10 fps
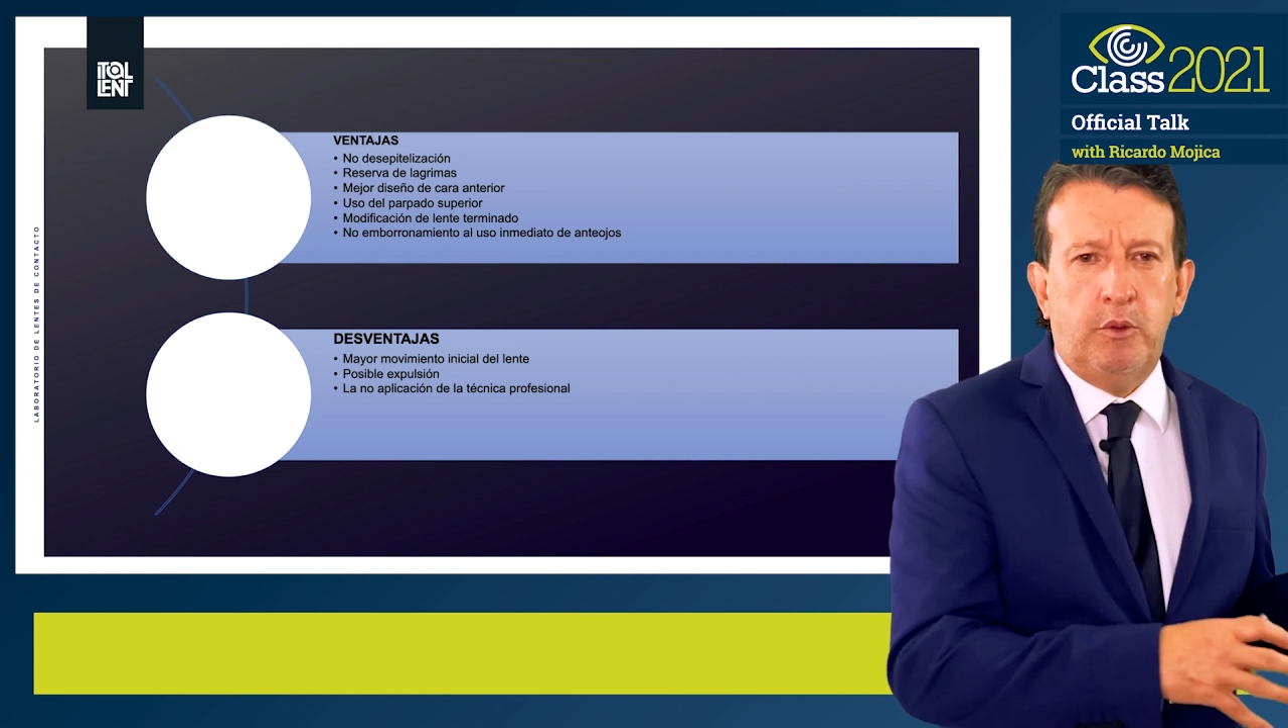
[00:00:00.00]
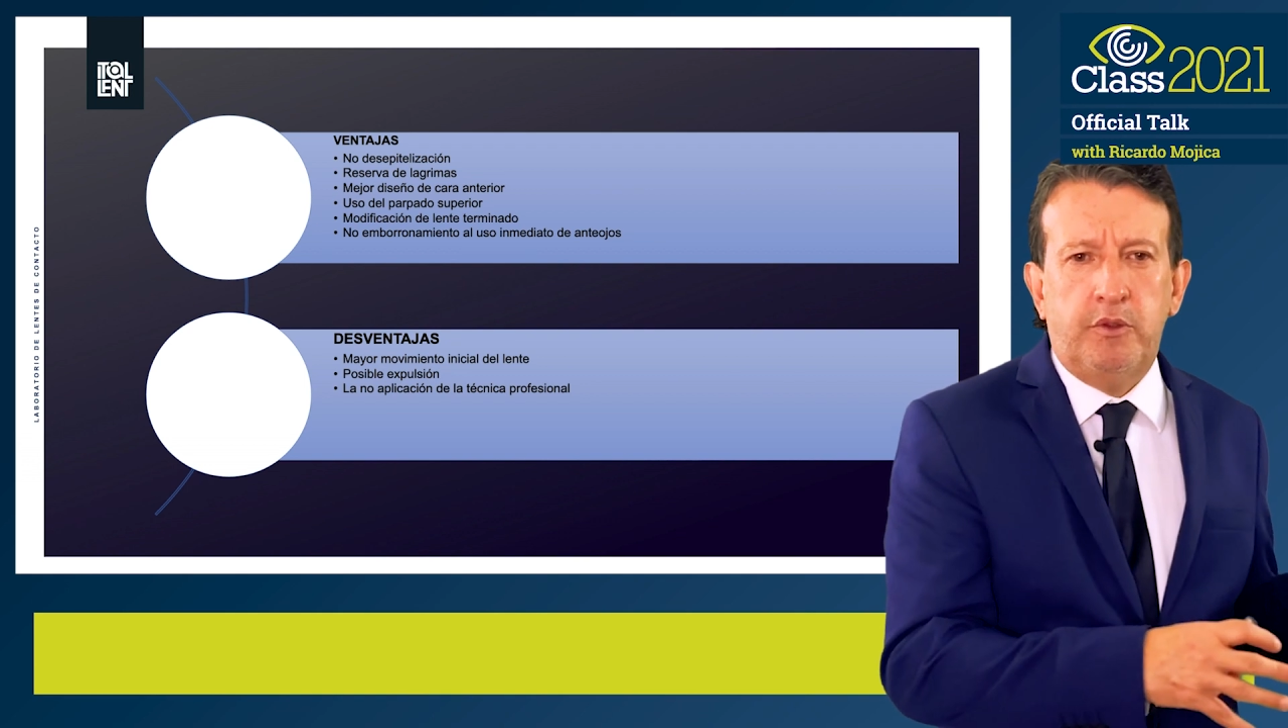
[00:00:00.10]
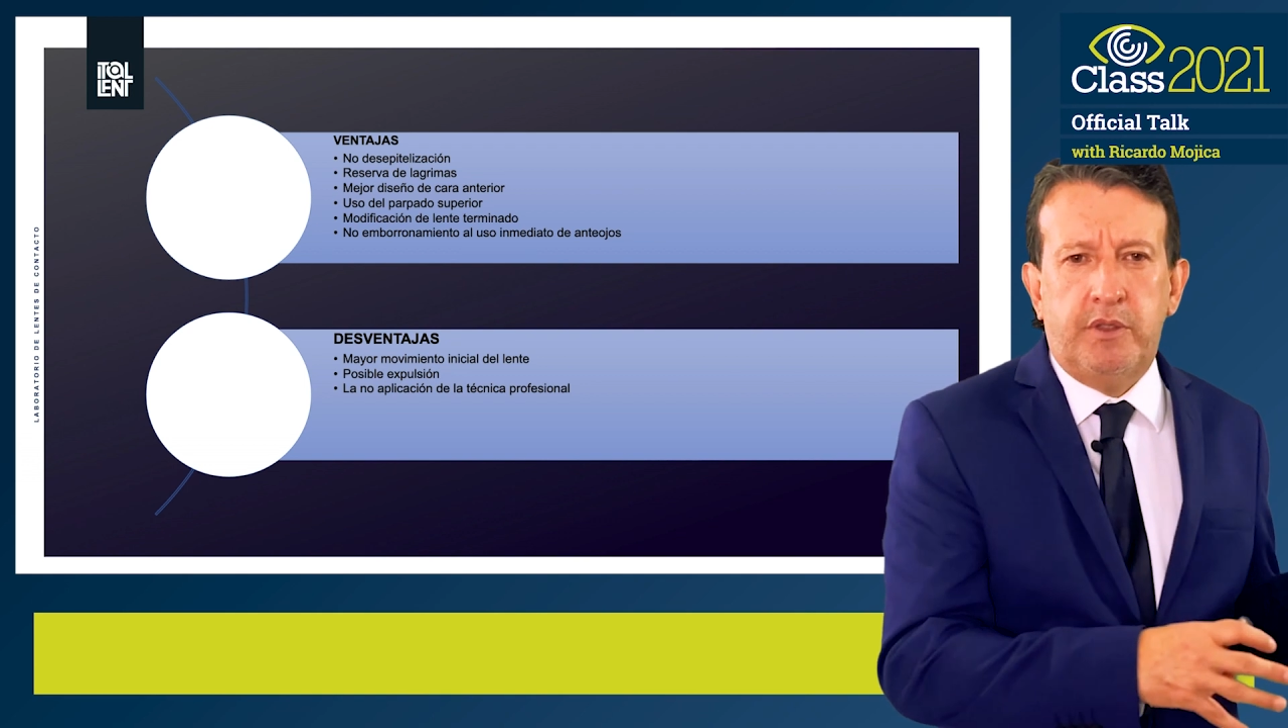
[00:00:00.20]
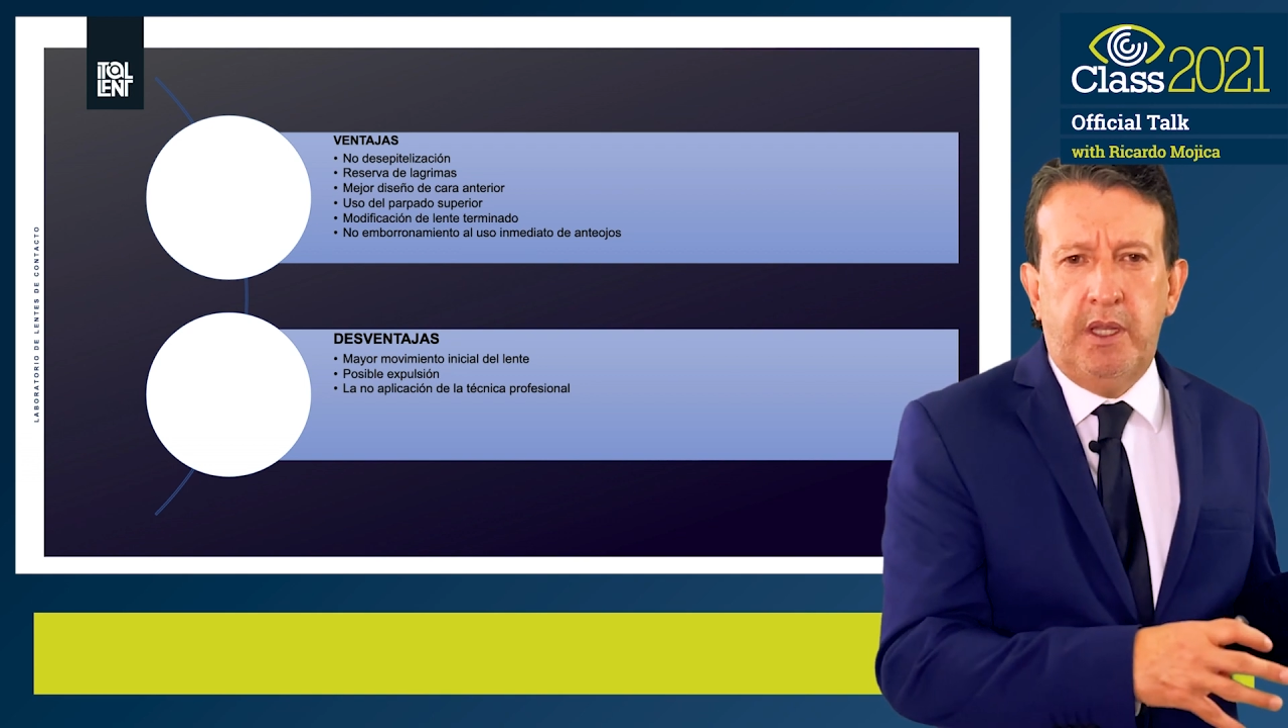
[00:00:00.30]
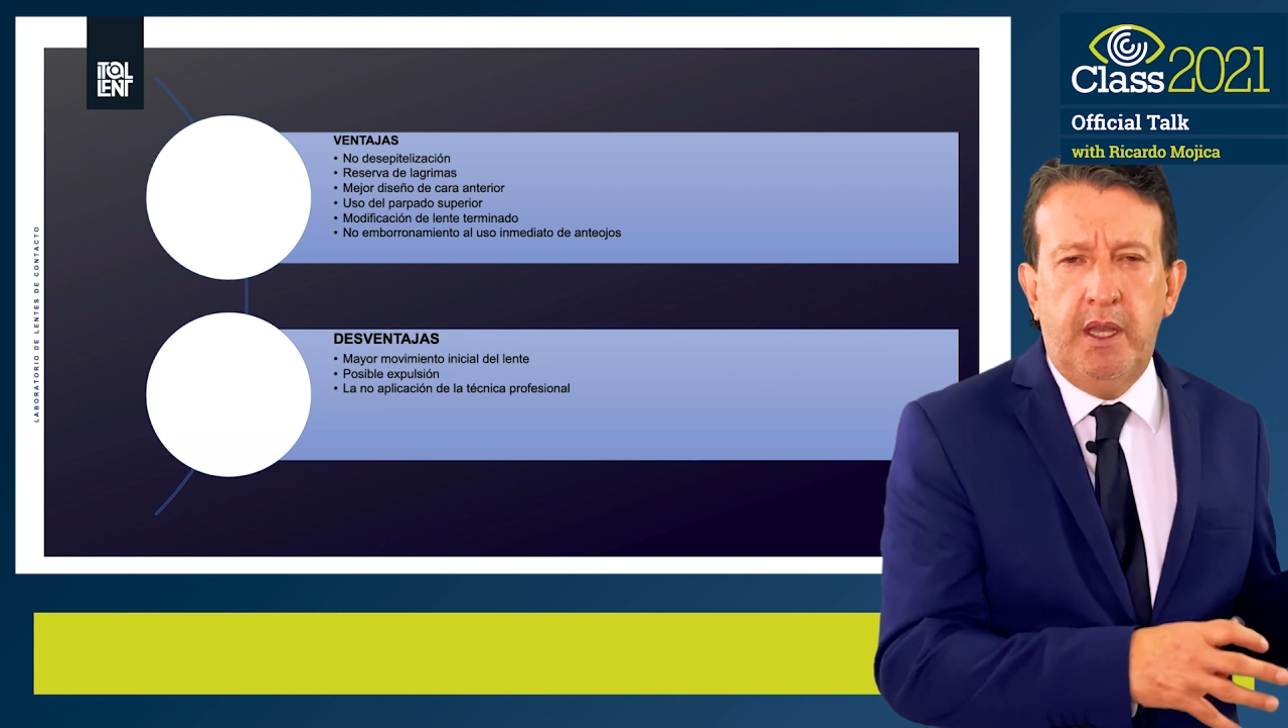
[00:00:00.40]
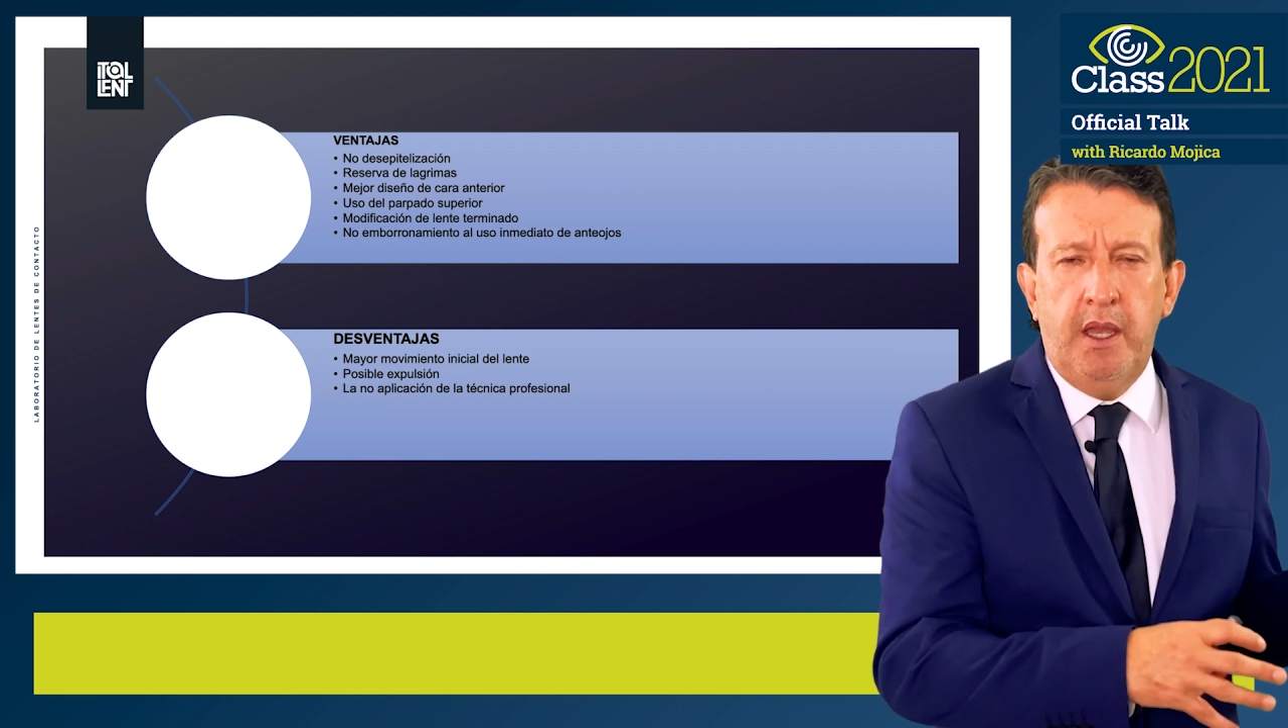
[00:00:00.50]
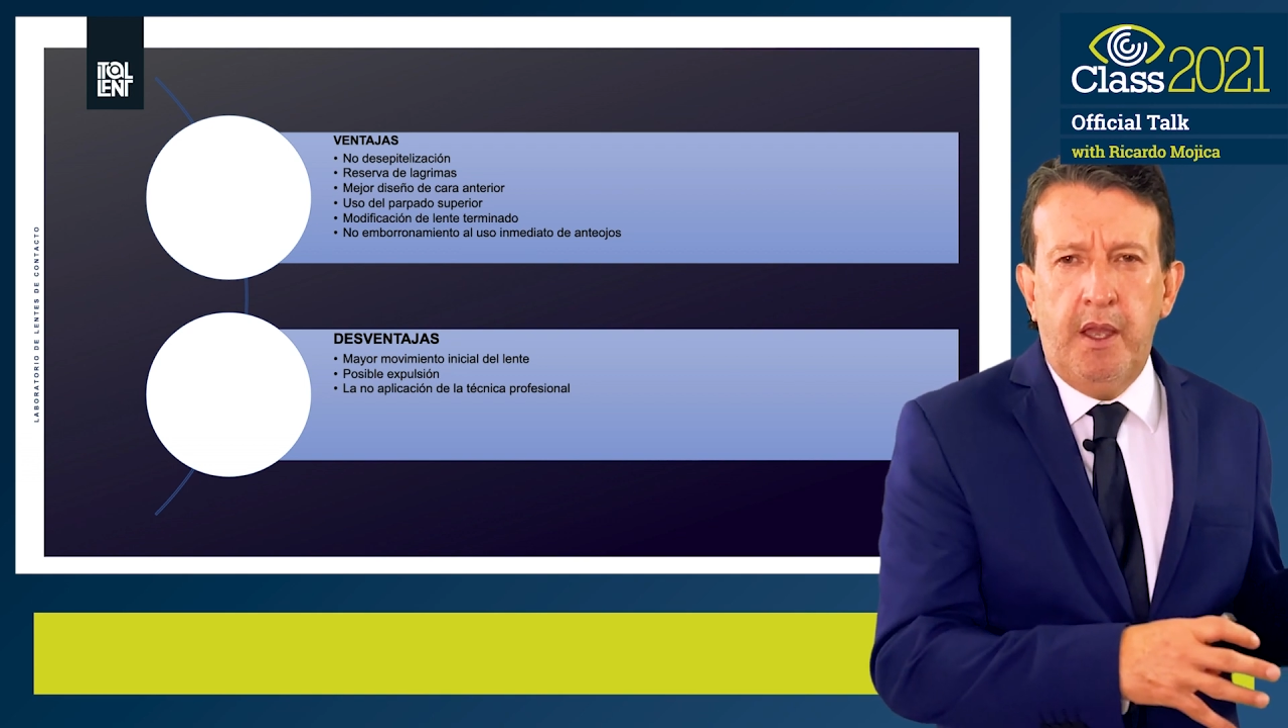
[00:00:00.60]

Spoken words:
it clear,